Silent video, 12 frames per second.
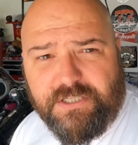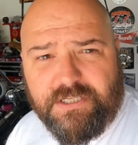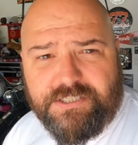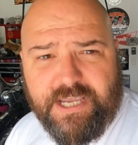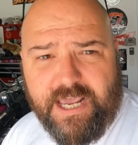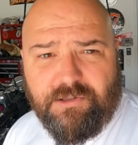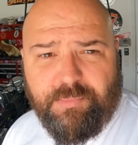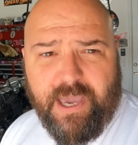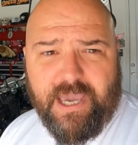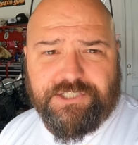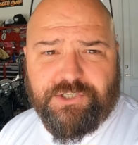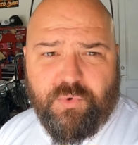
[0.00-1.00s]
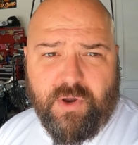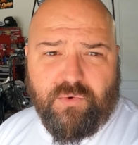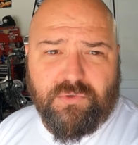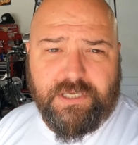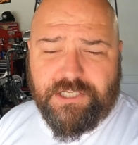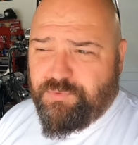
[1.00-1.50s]
the saddlebags to
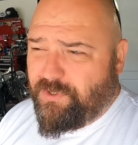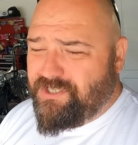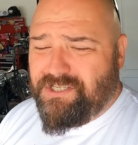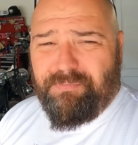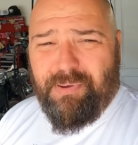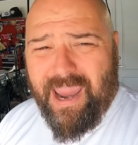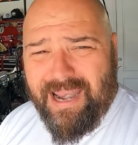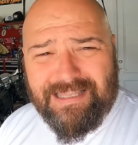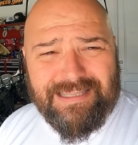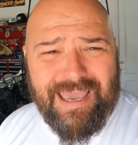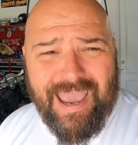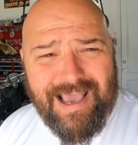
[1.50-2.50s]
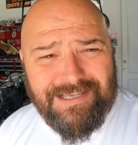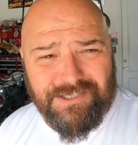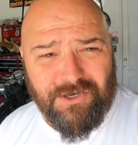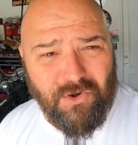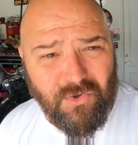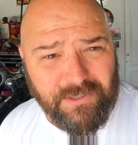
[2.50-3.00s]
quick release, which is a pain in the
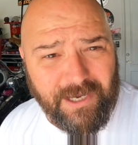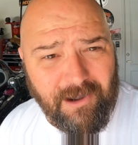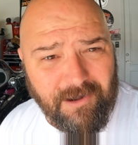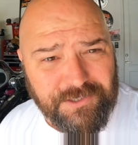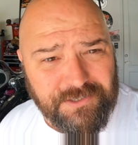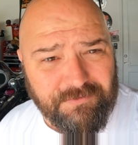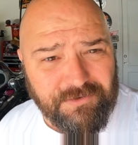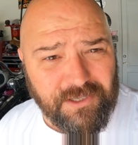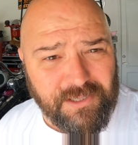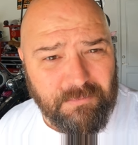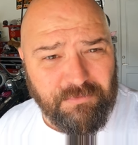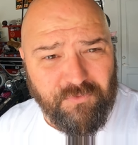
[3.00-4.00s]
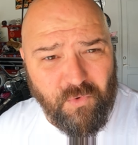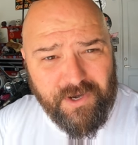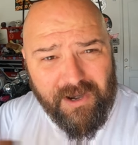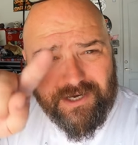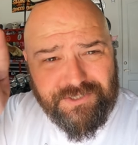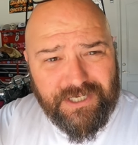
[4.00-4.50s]
ass on an old Heritage. You've never done that
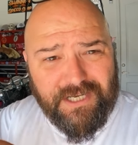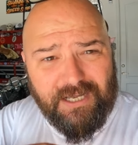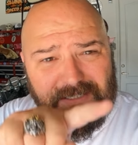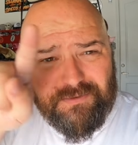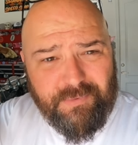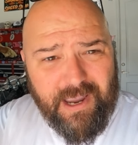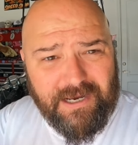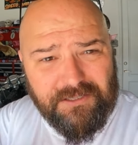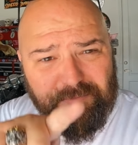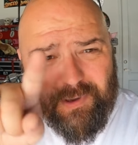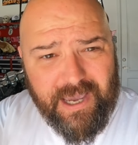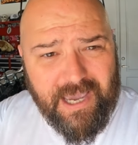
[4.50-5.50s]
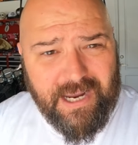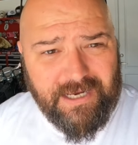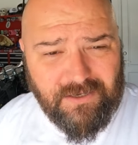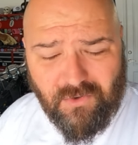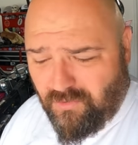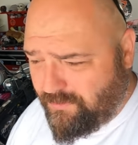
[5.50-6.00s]
before. You're actually cutting the back of the
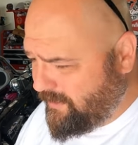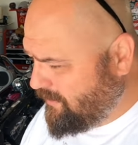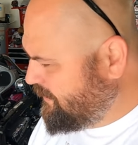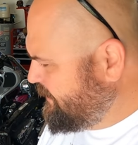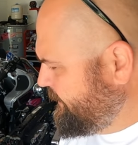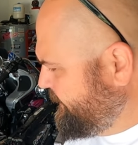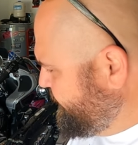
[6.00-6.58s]
bag and the whole deal.